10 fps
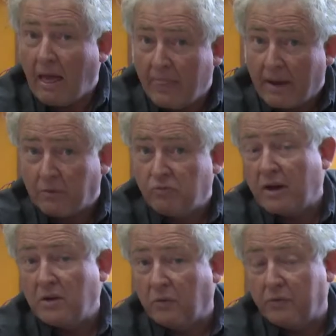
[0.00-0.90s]
That would
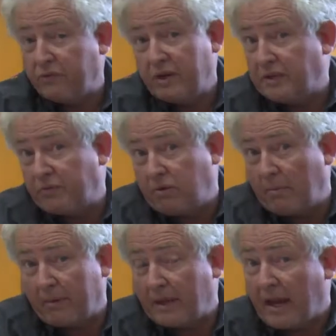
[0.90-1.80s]
run your fridge for
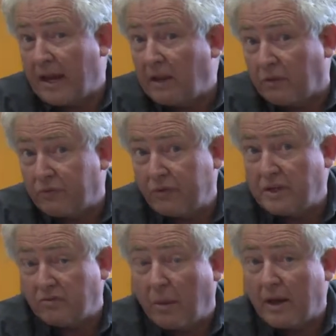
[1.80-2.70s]
probably an Engel
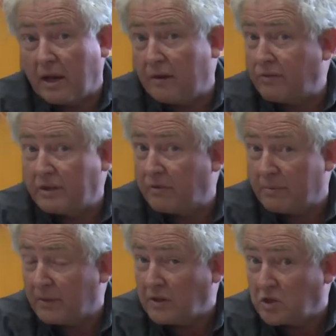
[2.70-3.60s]
fridge or a Waeco fridge for
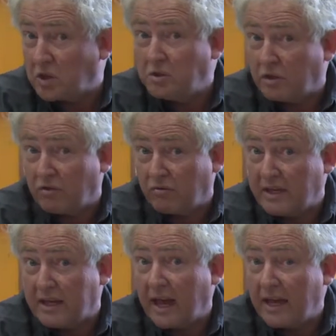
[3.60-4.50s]
between two to
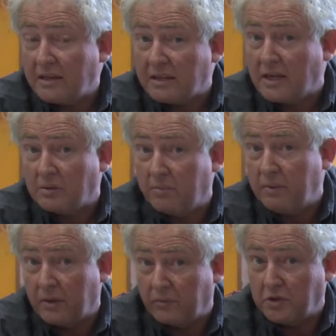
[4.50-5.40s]
three days and do a
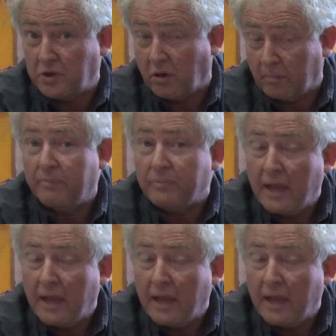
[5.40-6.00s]
beautiful job.